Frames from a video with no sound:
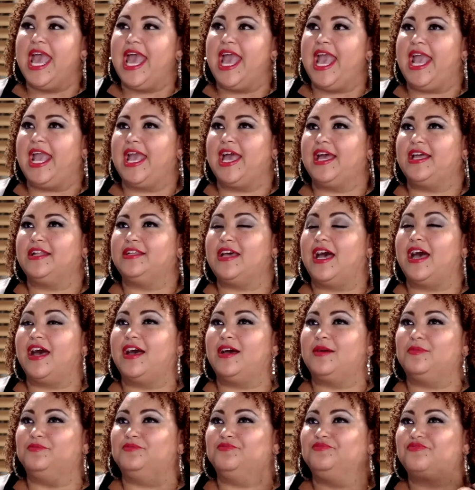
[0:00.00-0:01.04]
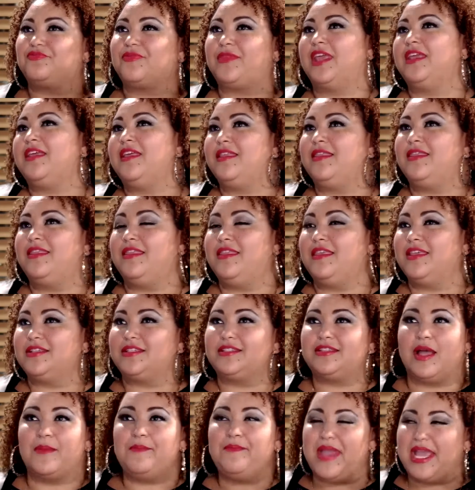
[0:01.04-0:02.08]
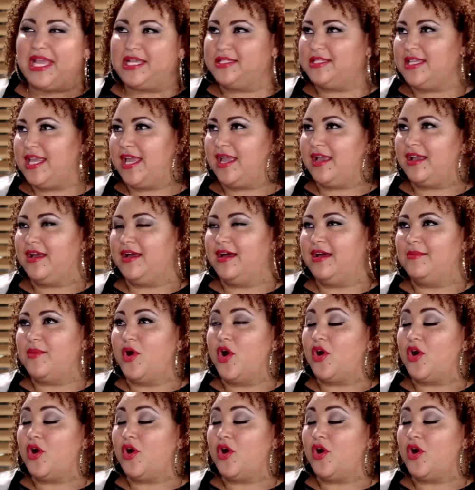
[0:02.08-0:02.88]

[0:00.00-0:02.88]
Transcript: and um, this amazing um,